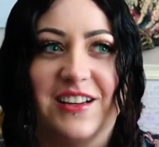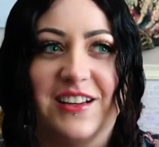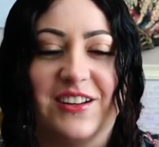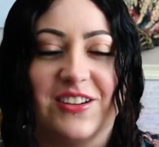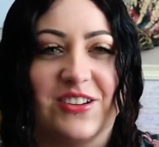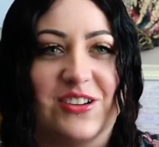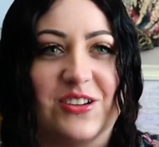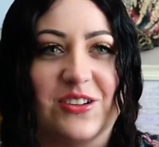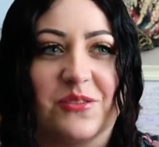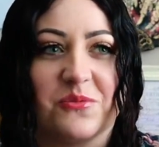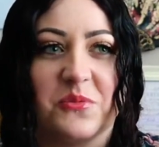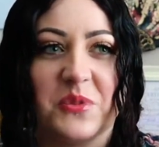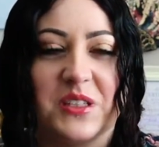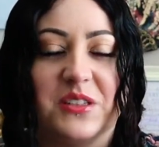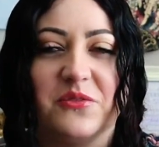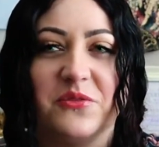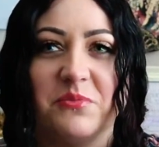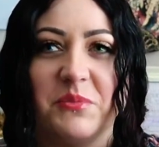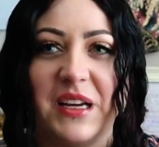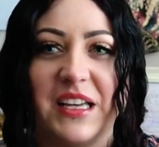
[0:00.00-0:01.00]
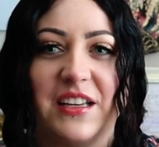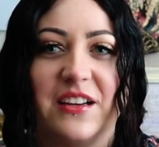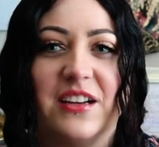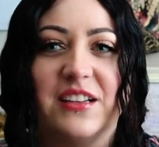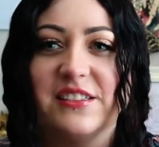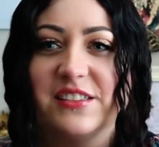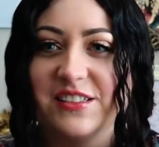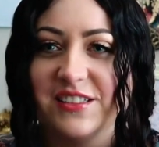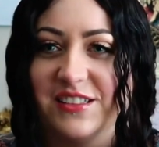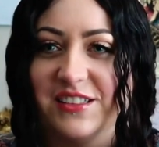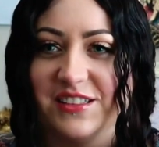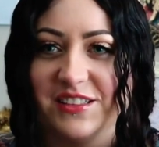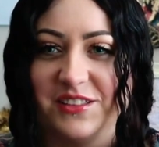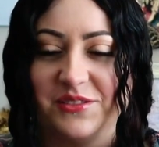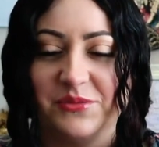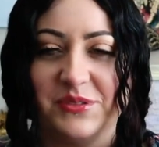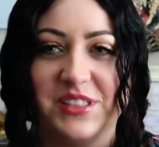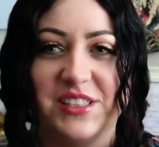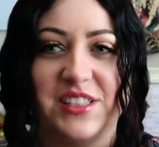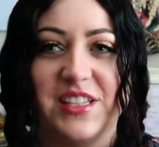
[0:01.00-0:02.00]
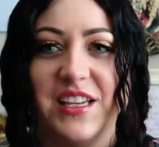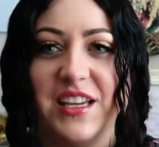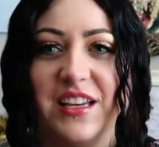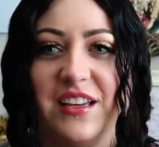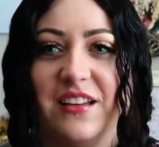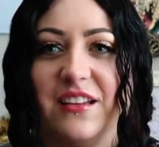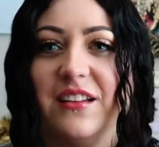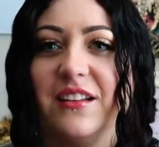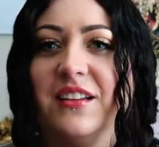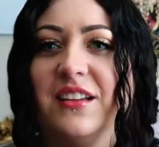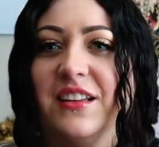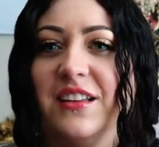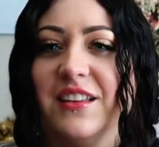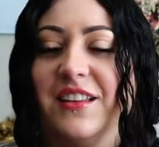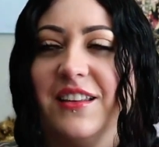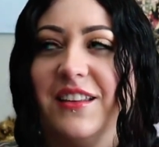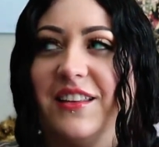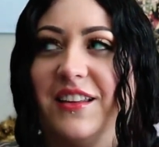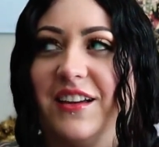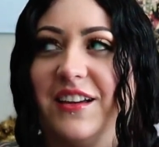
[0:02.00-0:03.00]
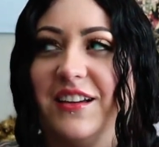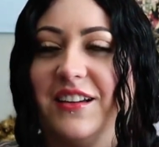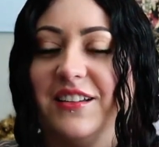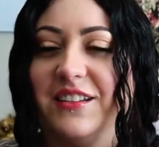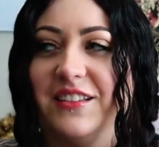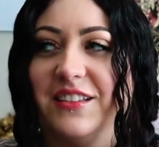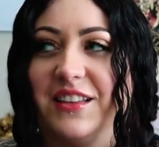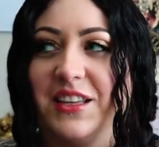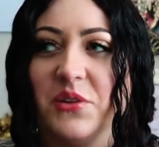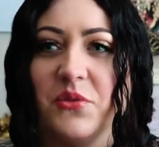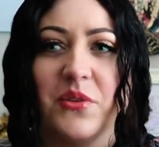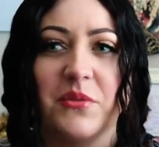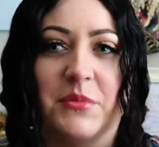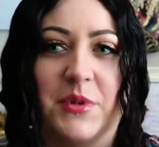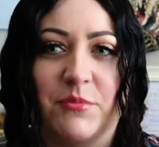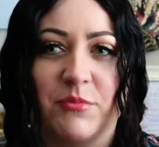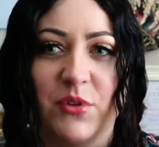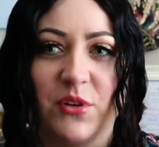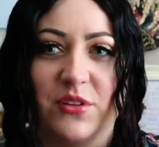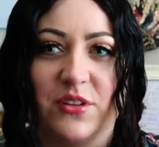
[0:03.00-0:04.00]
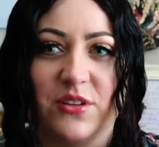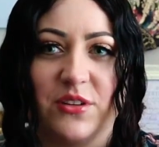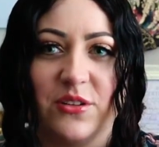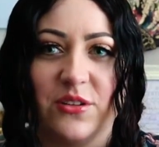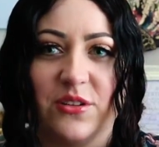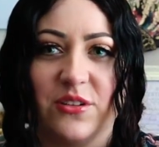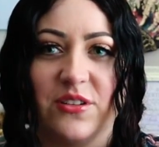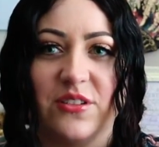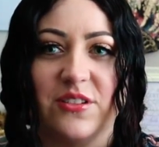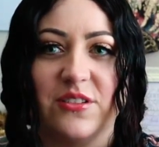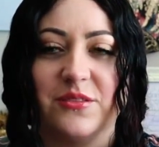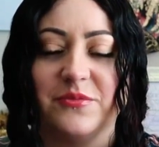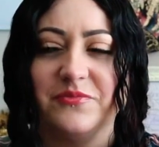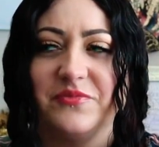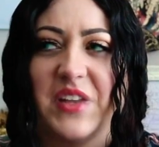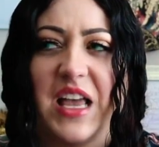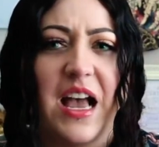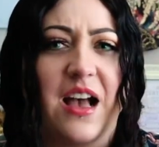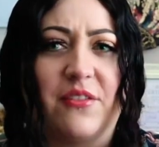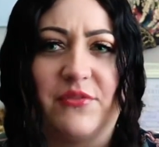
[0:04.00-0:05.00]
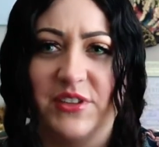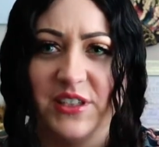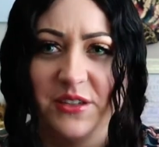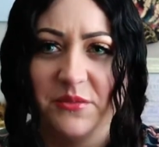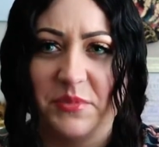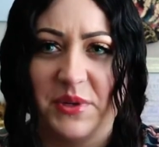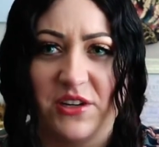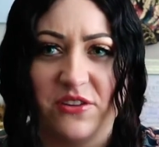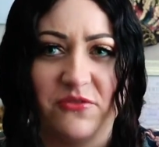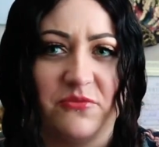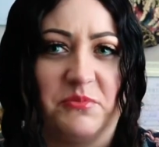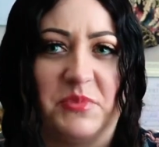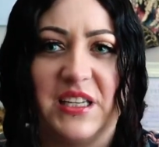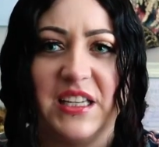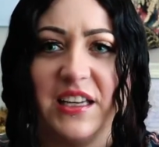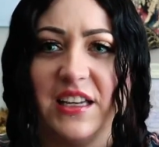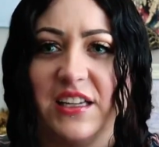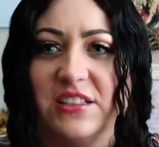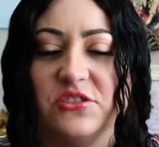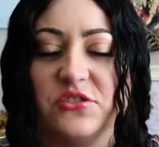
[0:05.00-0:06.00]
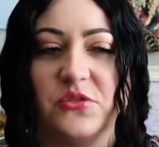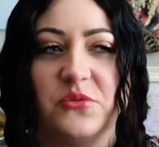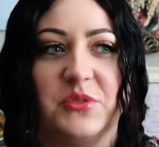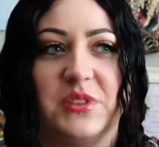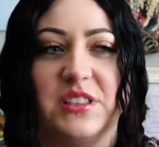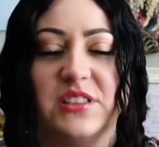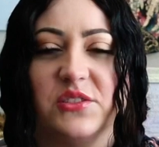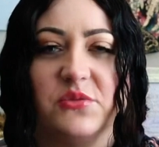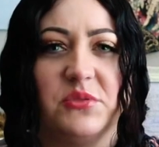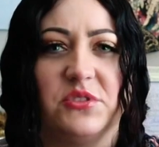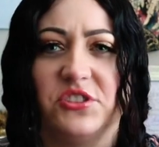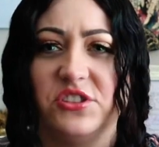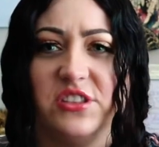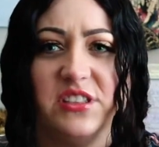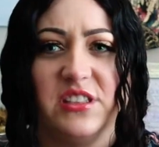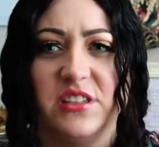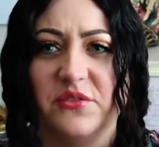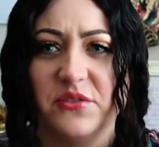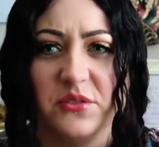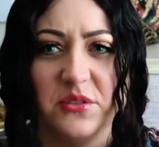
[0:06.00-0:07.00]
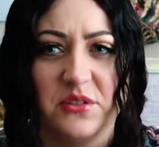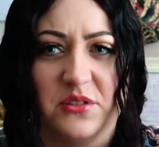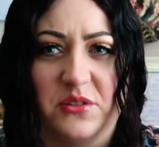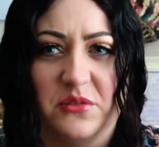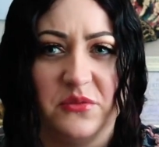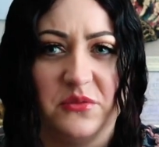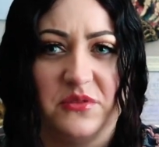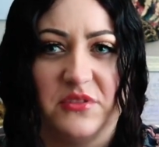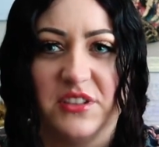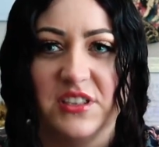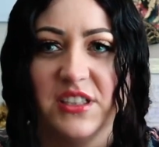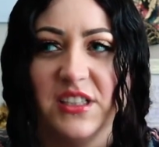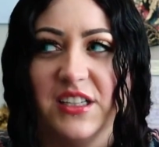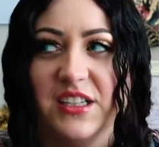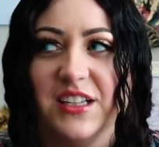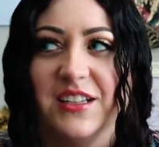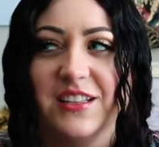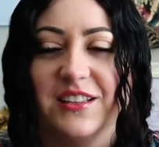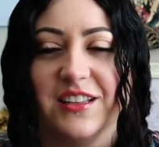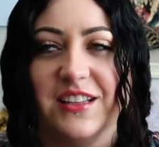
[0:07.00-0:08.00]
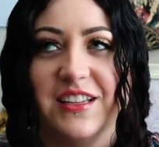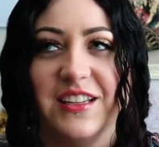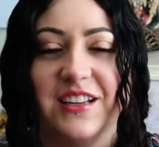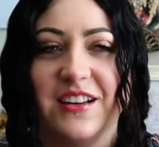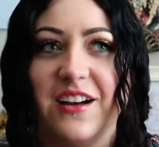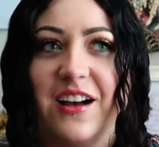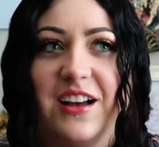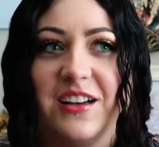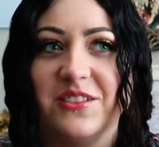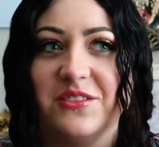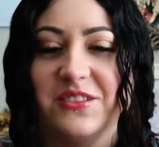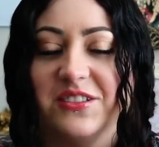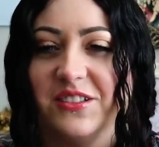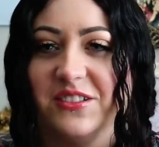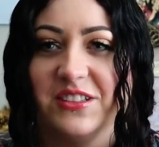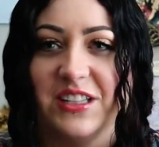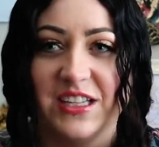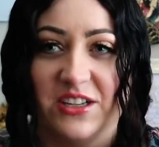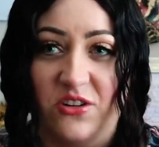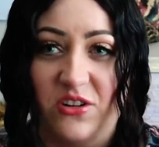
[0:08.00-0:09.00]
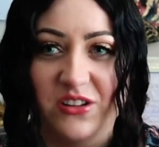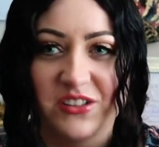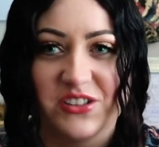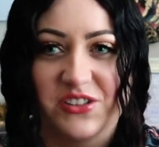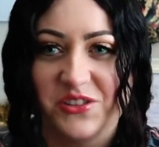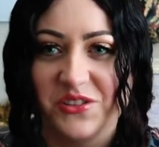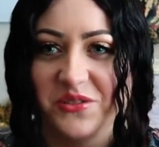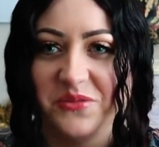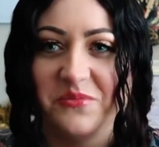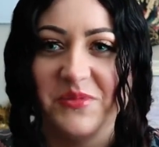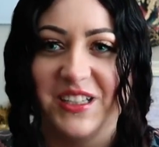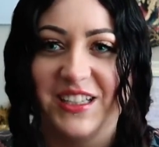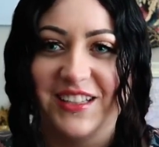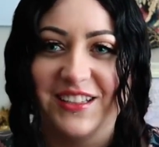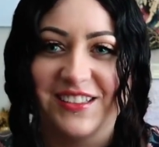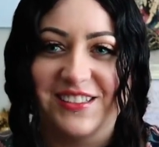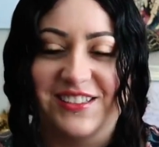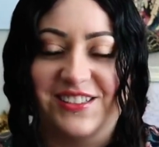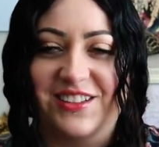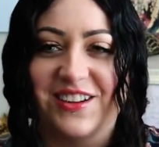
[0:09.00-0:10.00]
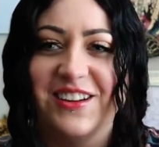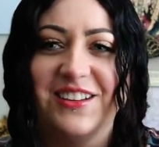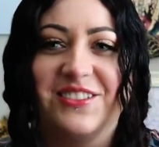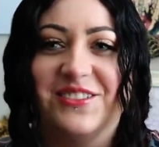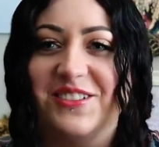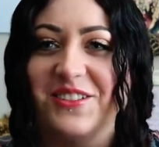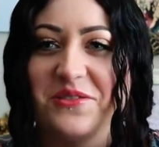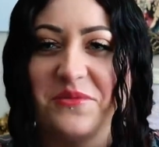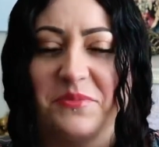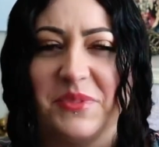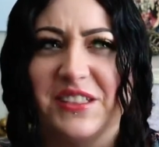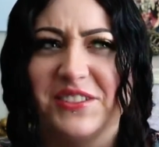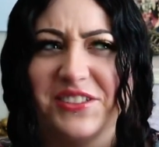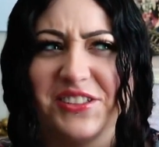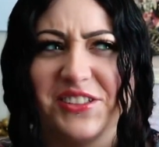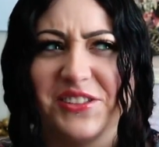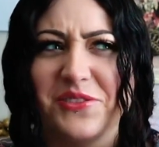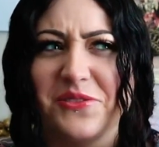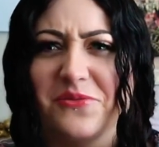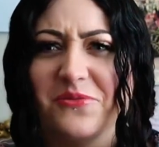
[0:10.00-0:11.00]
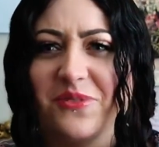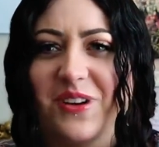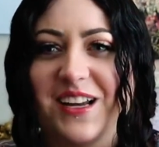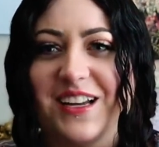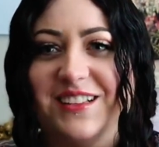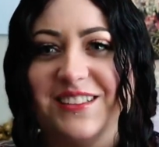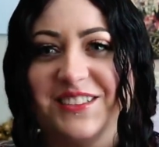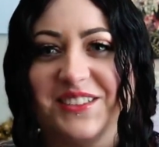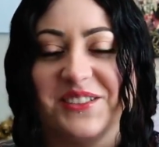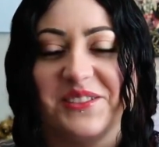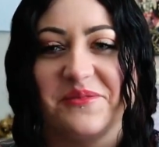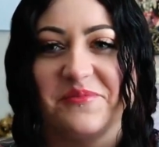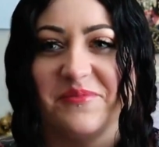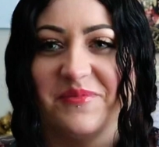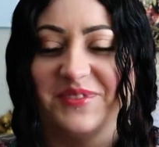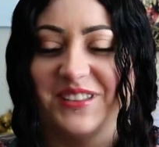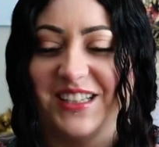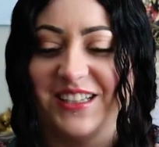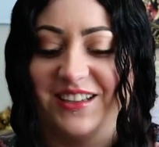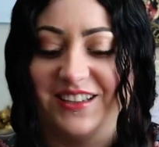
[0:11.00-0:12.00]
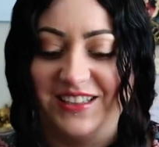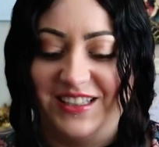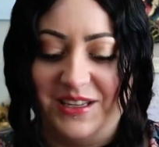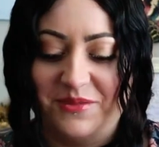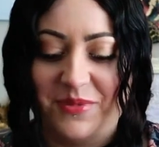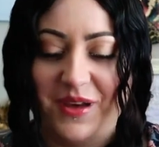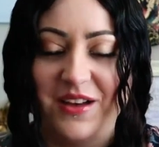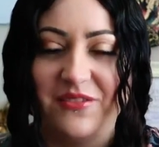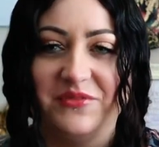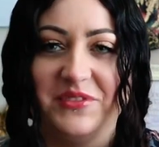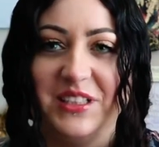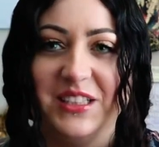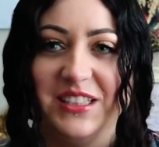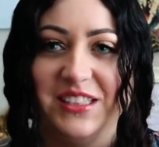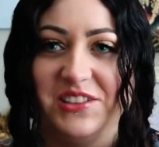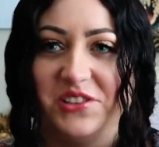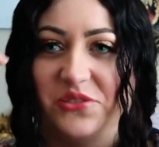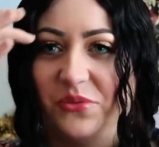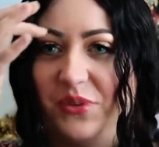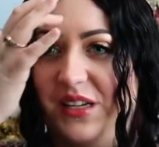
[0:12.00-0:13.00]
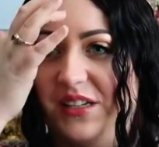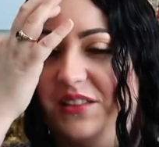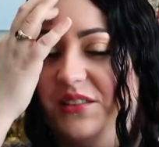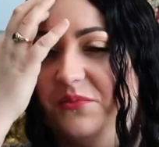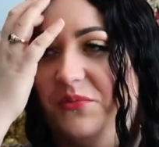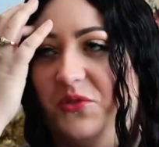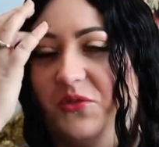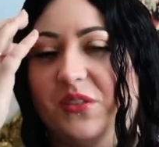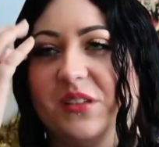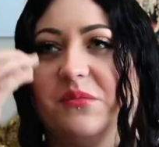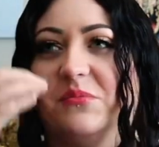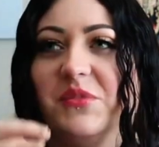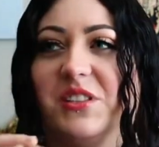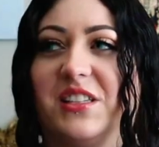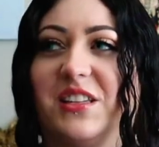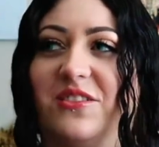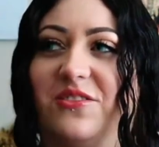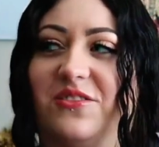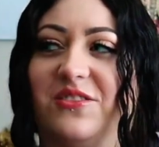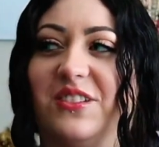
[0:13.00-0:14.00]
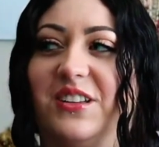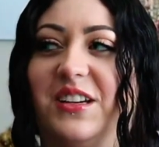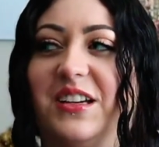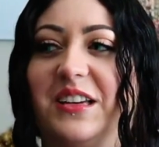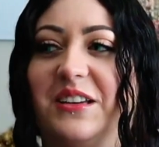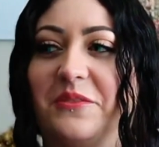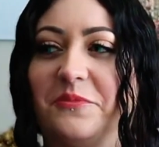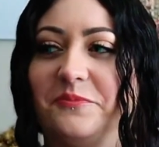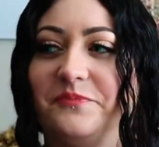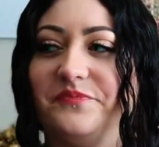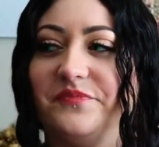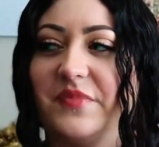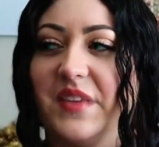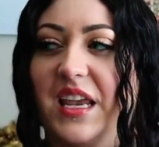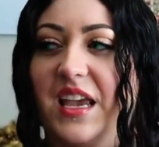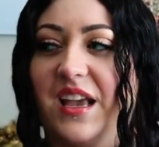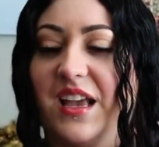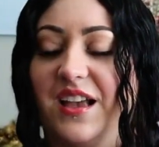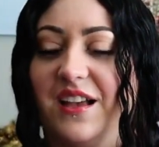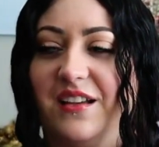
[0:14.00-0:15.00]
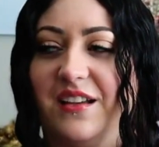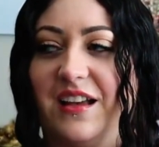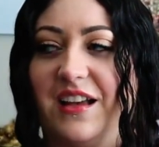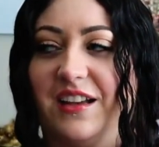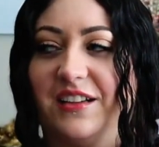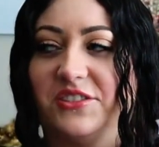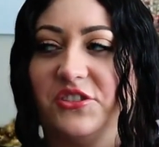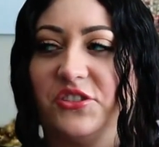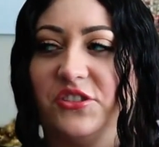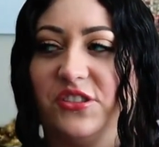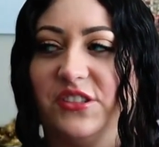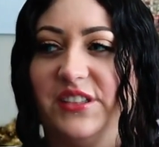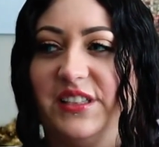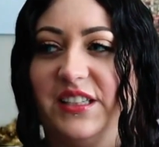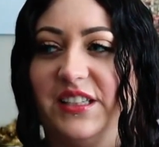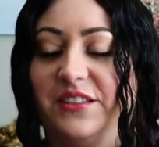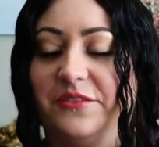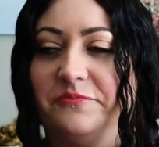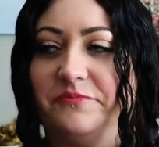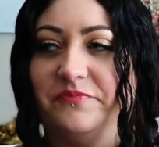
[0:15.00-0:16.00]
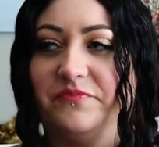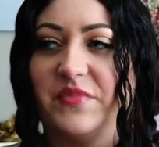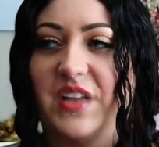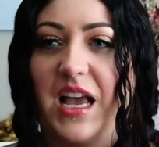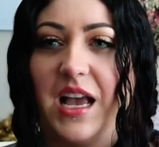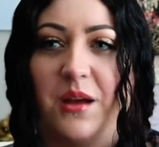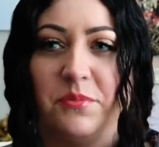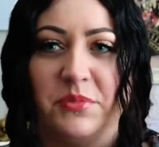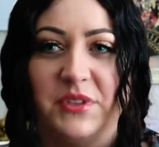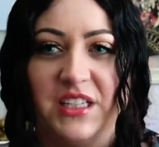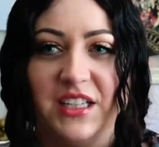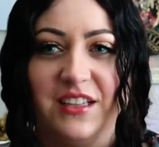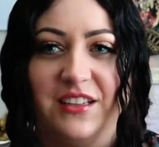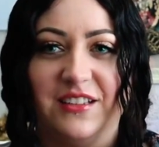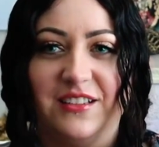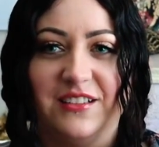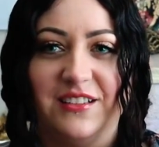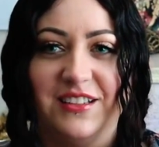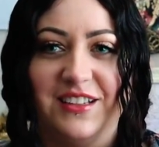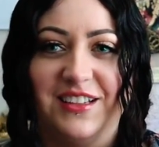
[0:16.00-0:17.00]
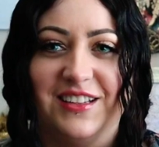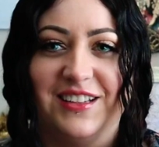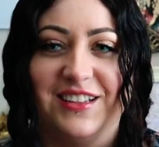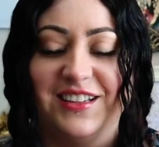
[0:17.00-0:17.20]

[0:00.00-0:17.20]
Or one of my cousins was saying that they remembered her having a pair of pink angel wings, which she never owned, like, I don't know, like costume, I guess. I don't know, but it's so random. Like, I keep having these random dreams that are, like, actually happening,